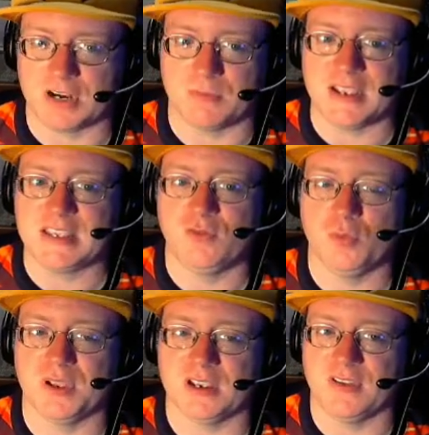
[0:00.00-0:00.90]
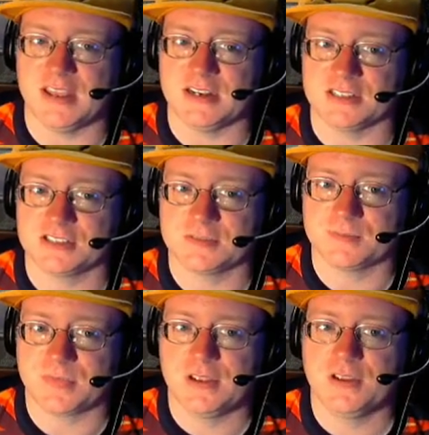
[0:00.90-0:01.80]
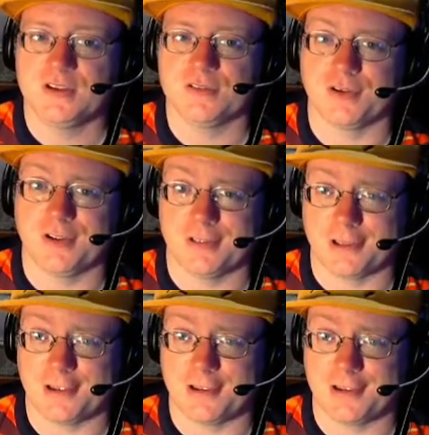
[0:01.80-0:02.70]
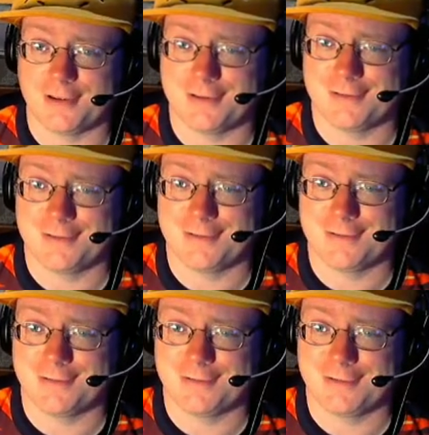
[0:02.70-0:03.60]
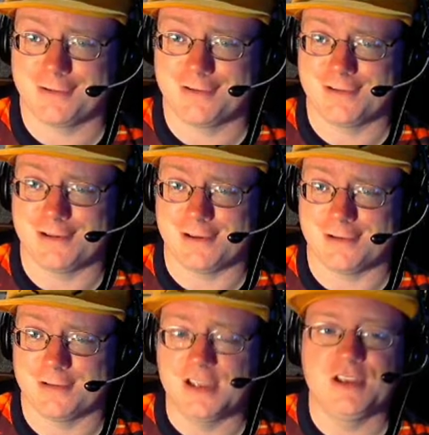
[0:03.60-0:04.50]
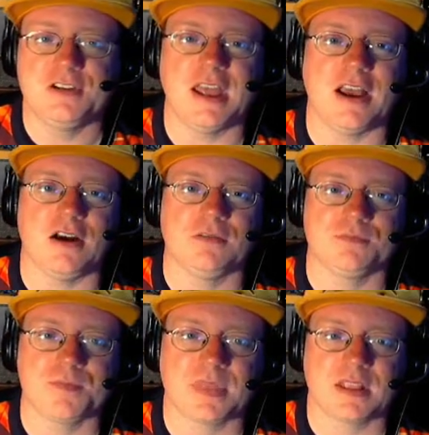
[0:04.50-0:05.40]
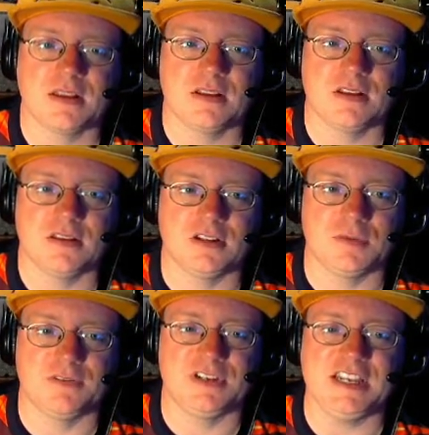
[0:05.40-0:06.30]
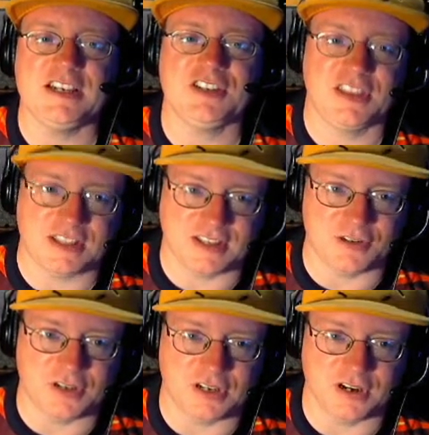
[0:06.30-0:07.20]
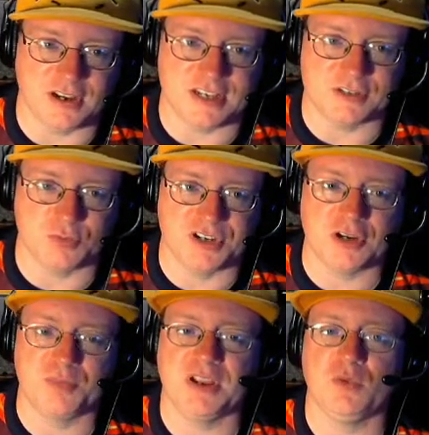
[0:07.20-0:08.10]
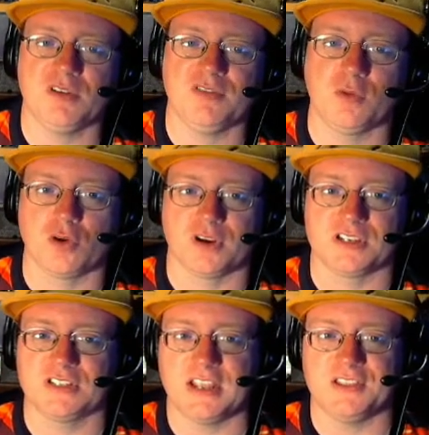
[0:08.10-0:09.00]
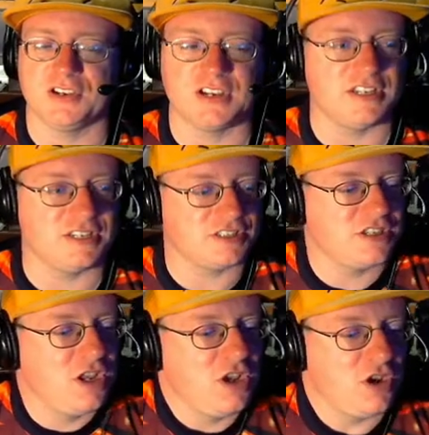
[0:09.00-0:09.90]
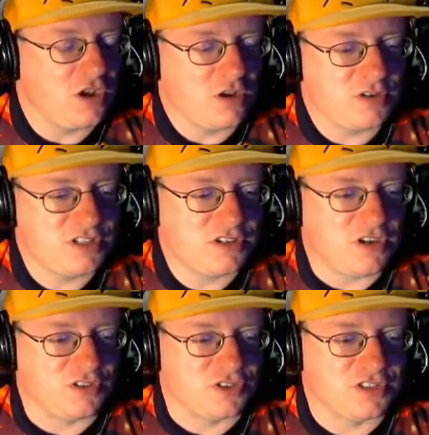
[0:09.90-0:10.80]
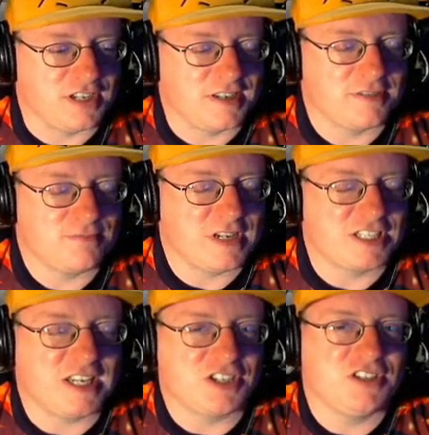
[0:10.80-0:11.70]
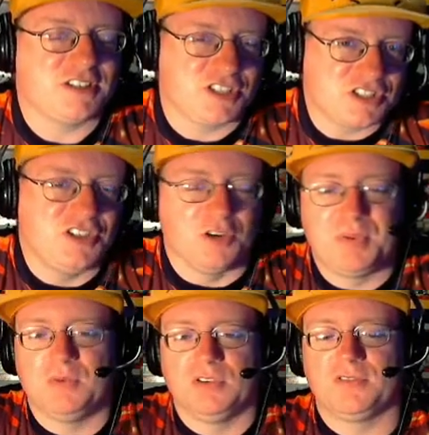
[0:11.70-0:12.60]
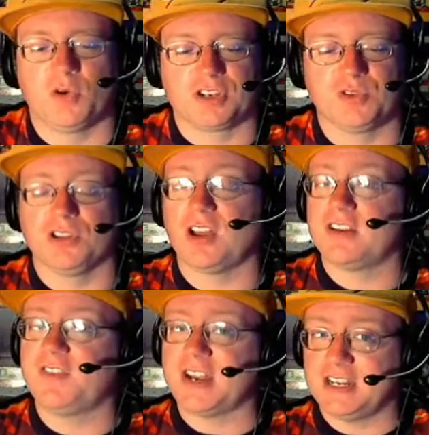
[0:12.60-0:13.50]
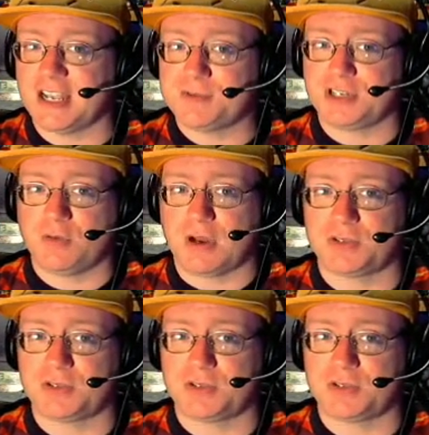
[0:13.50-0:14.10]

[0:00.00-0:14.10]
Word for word: it might give you a big advantage. Really? Good to know. Now, a little bit of an easy thing they do here is we're near Pinwheel Forest, and there is... What is it called? There's like a section just near Pinwheel Forest where a lot of fighting types show up, so